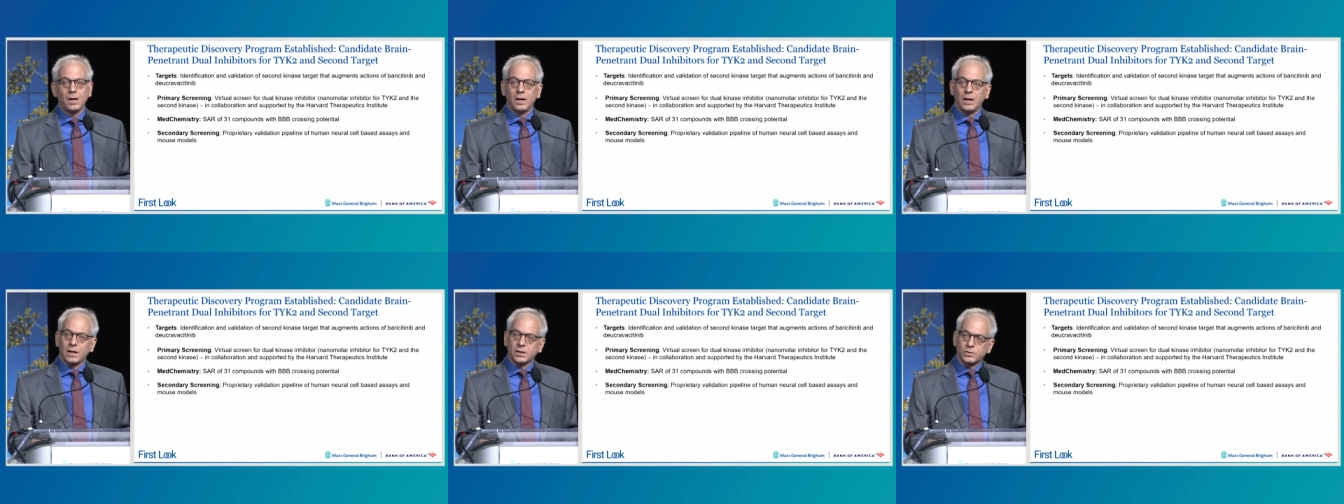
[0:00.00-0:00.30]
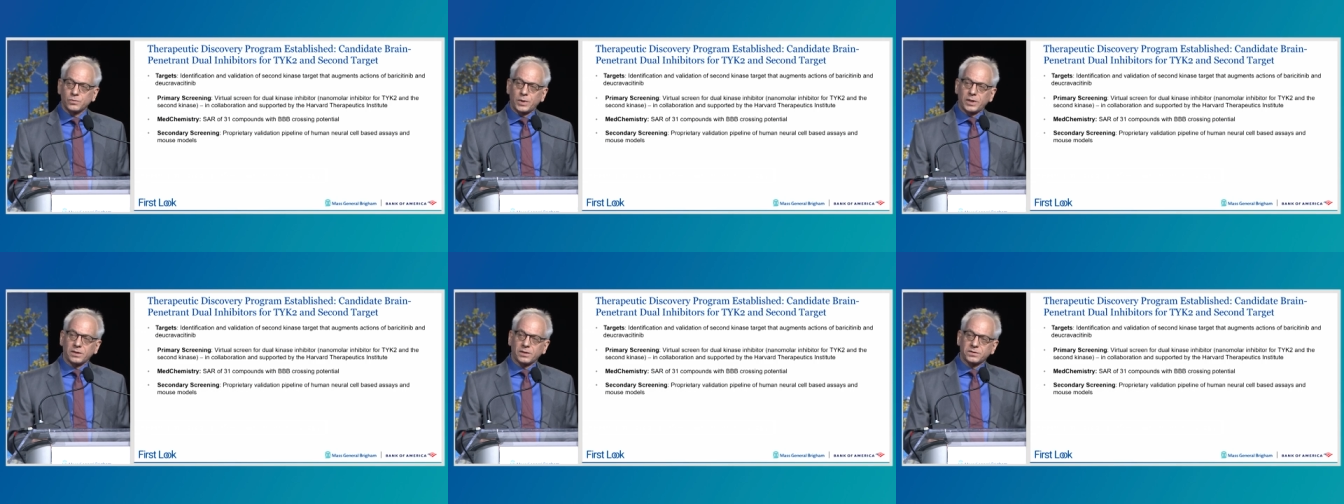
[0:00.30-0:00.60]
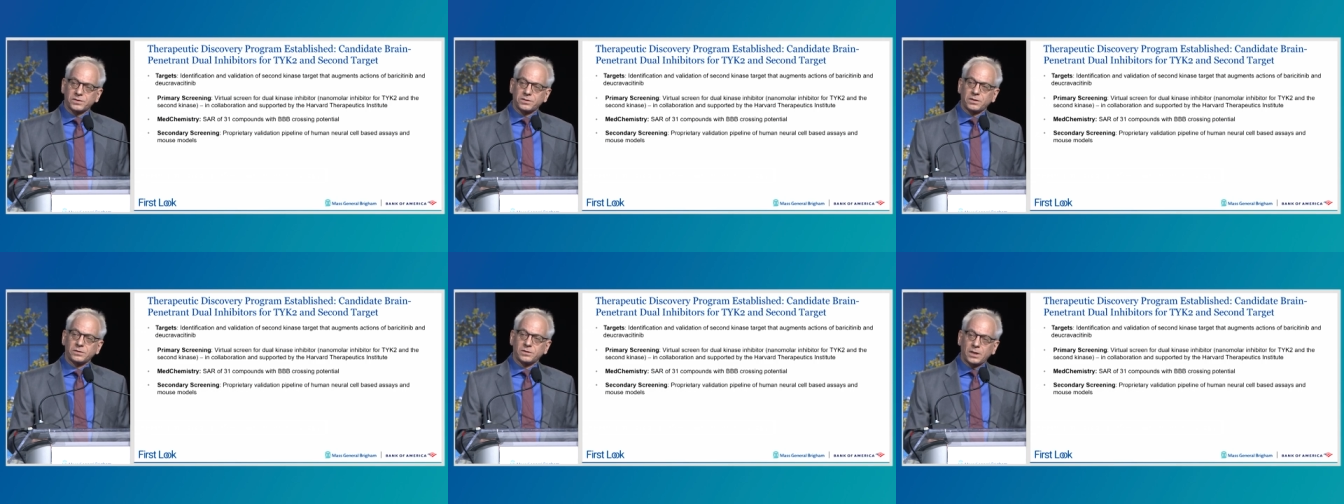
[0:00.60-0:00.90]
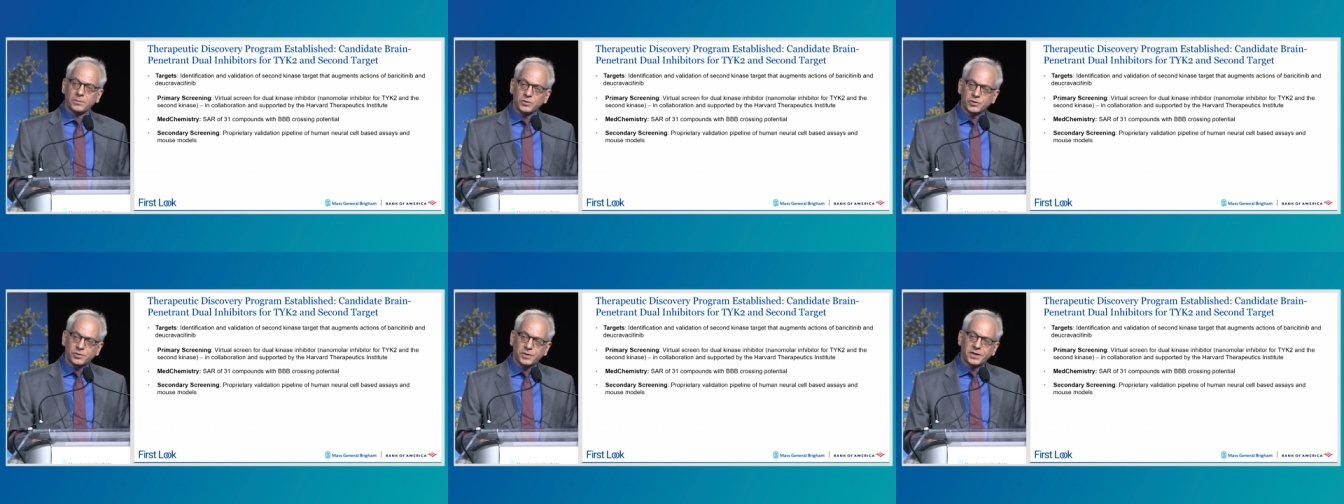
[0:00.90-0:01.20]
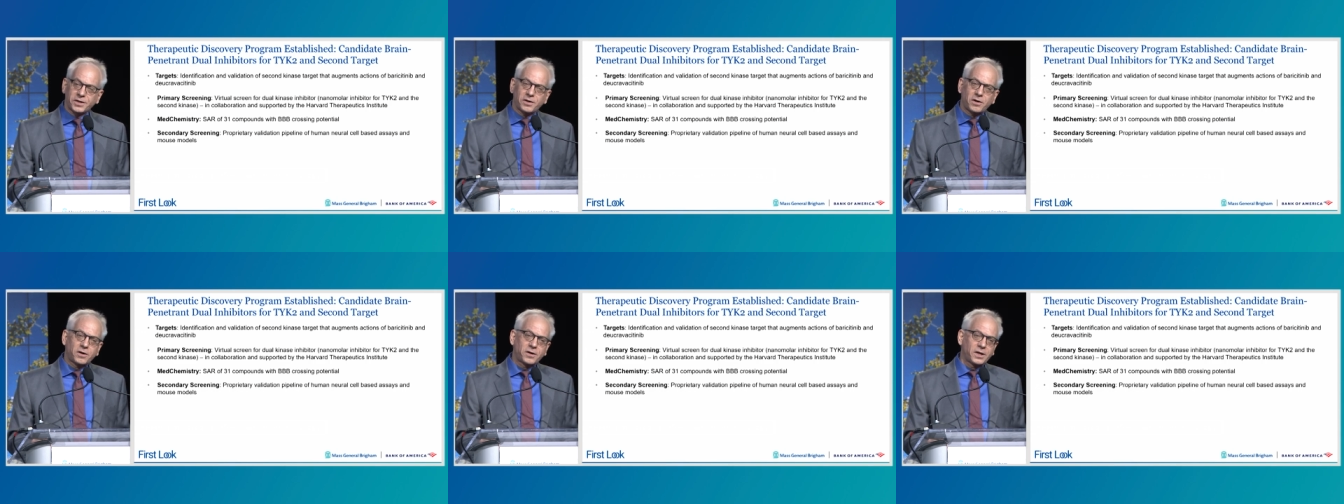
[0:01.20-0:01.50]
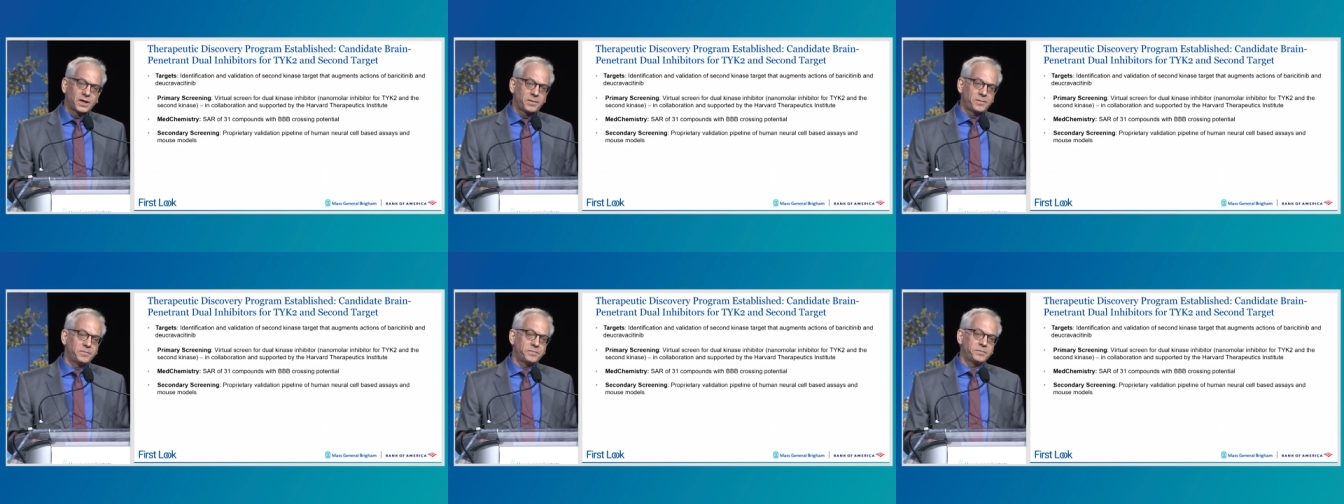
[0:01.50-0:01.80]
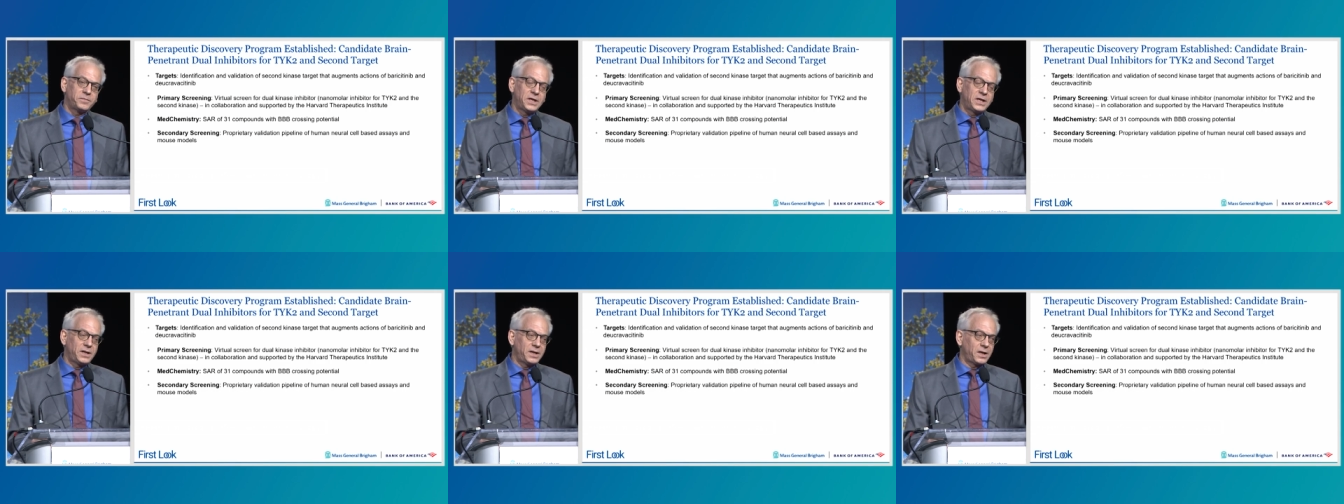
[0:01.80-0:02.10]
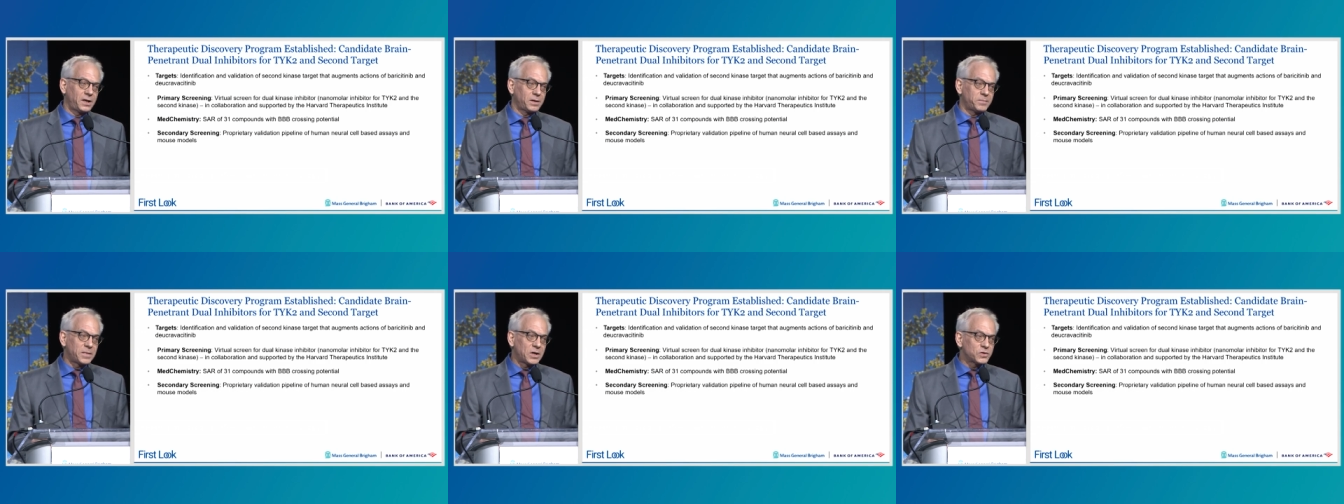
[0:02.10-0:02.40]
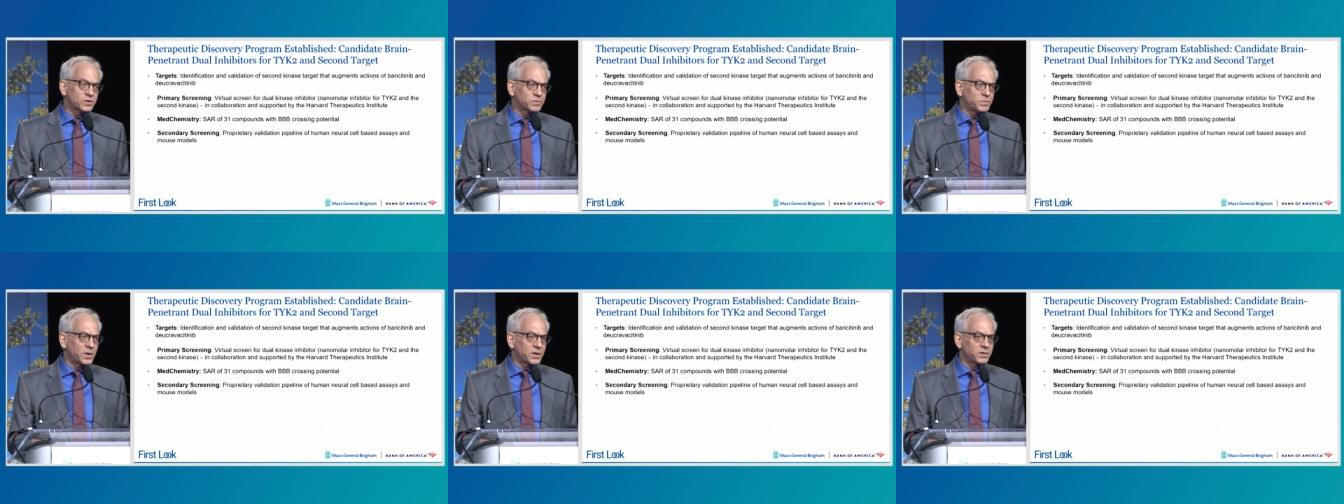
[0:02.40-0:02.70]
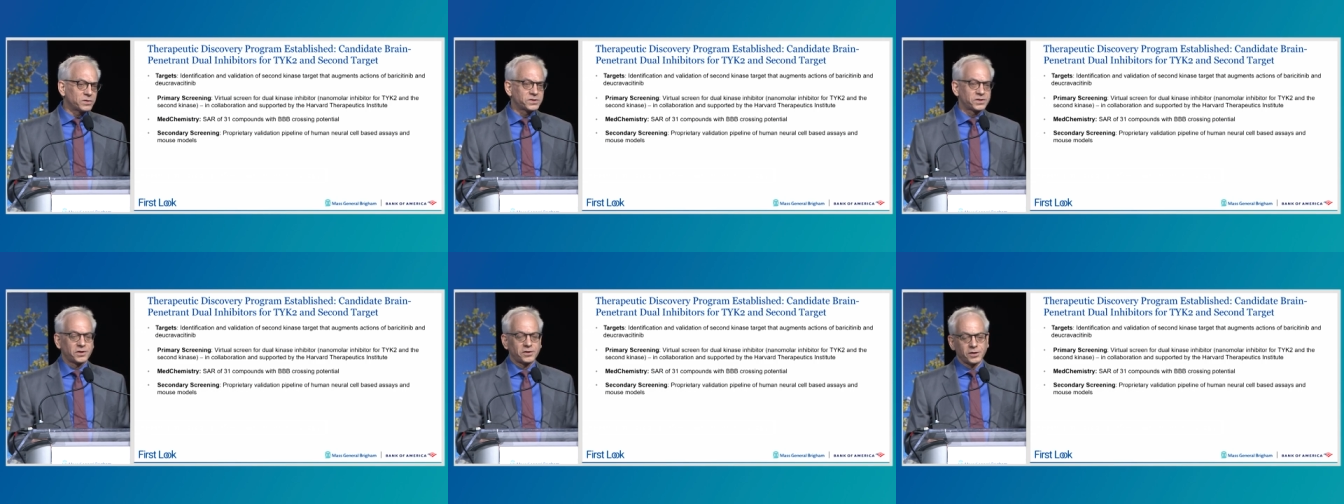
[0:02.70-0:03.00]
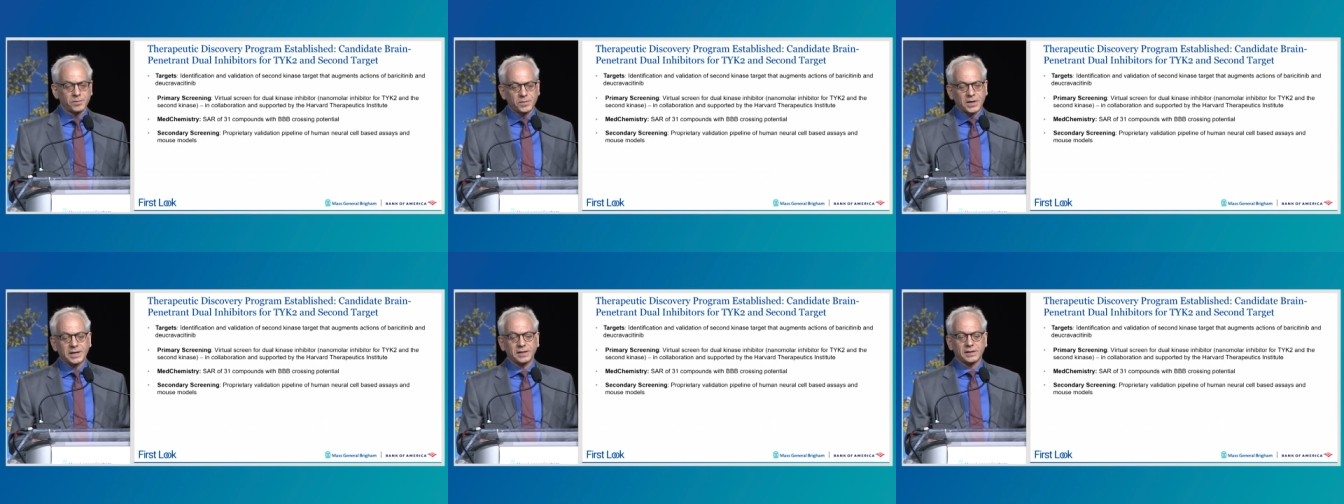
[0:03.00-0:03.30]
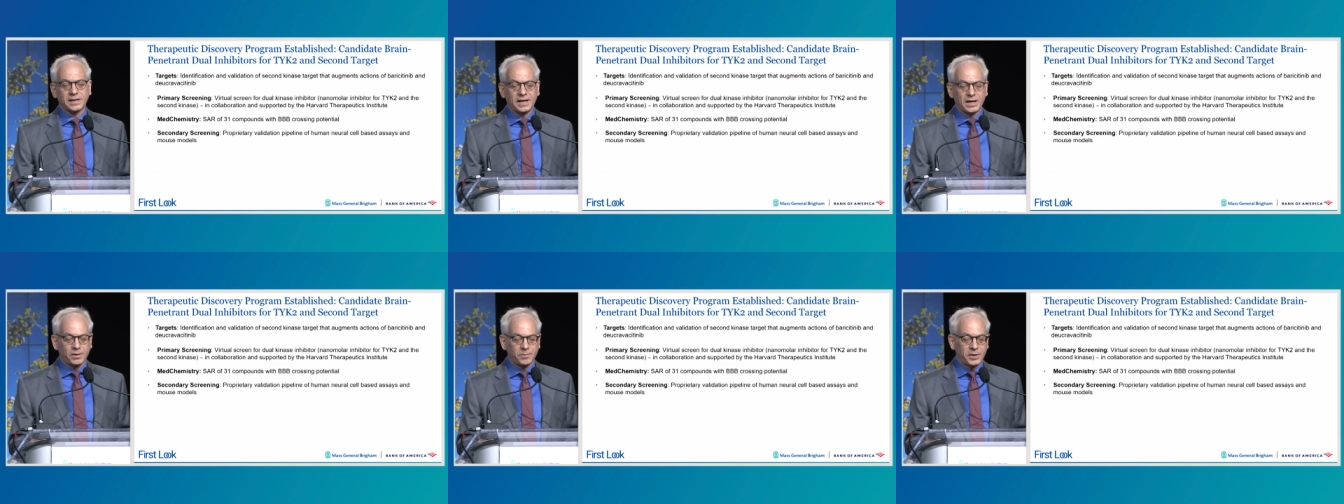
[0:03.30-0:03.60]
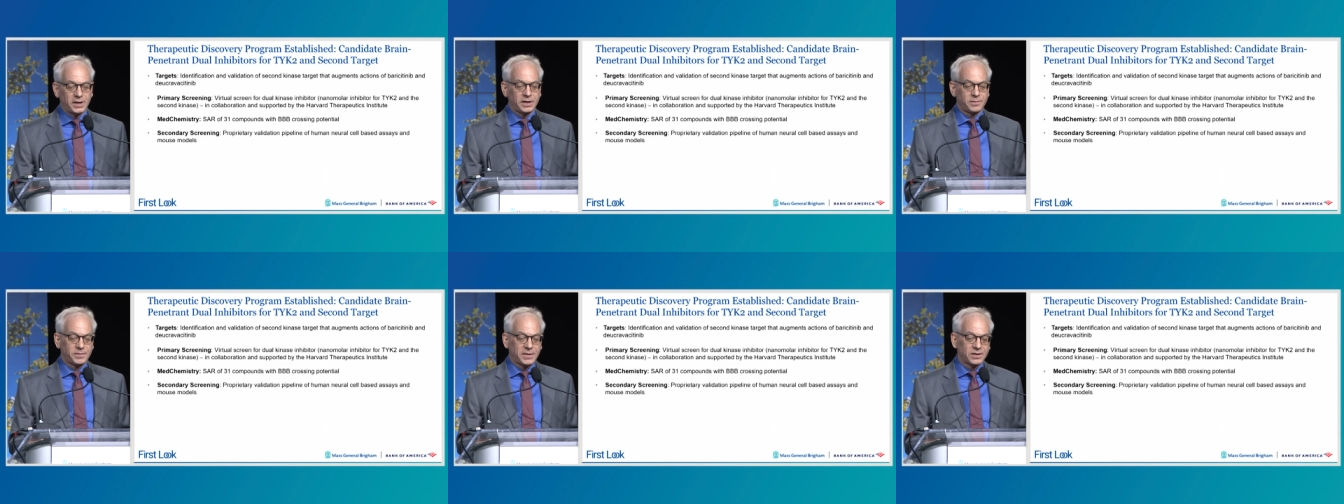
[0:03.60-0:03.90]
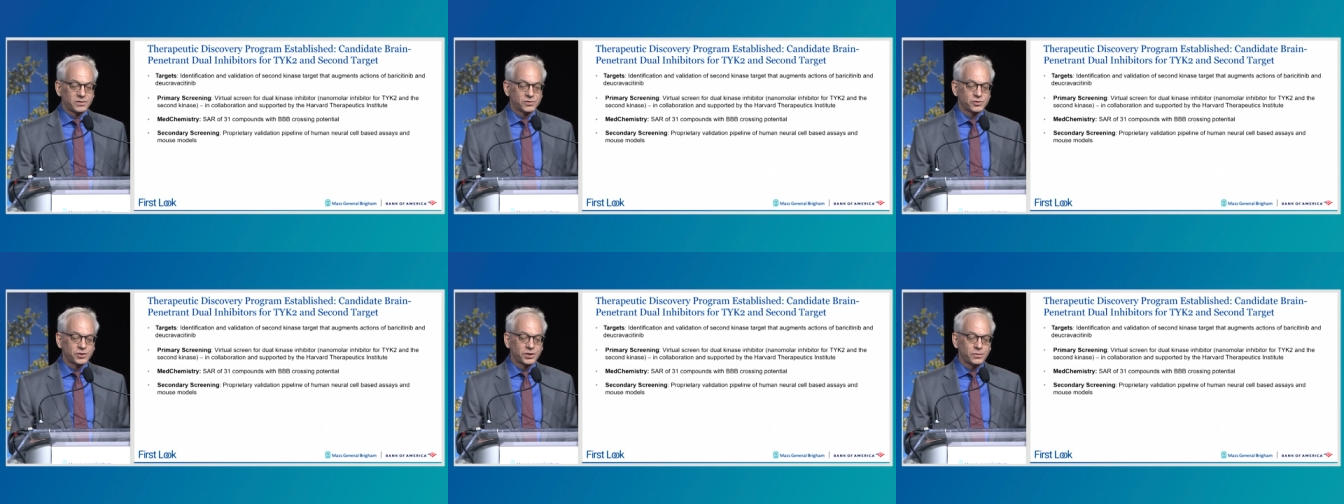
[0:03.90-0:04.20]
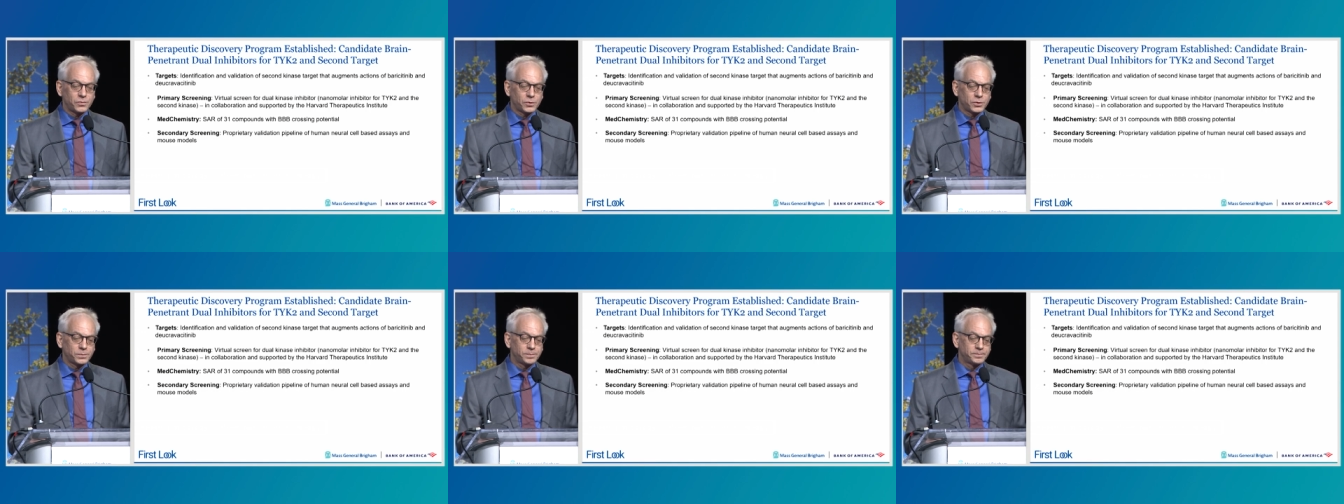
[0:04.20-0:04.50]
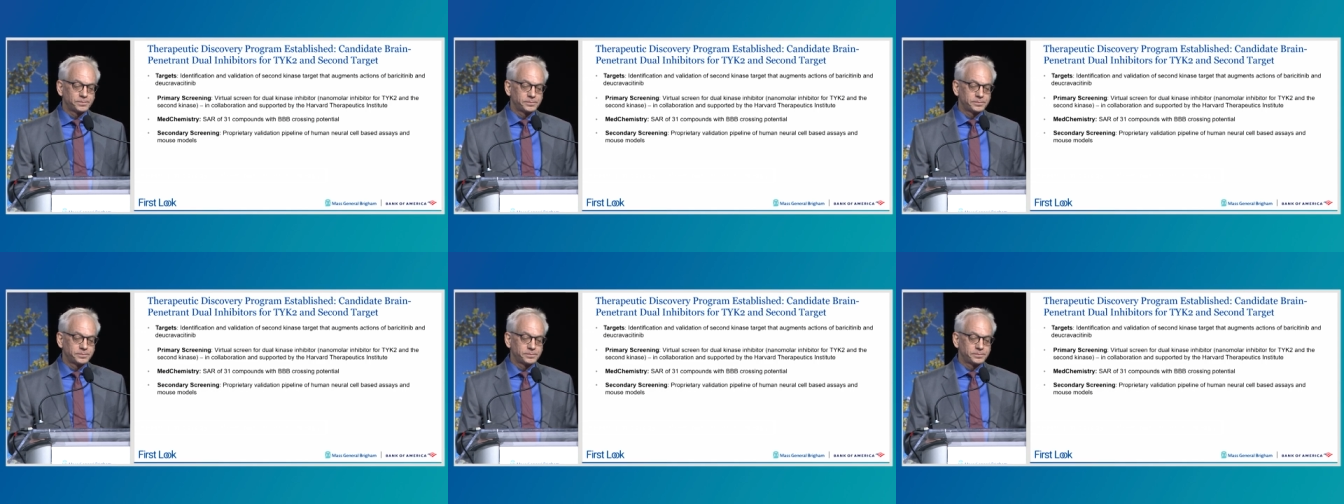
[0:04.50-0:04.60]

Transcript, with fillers: as well as double-stranded RNA-mediated mouse models that are in my lab at Mass General.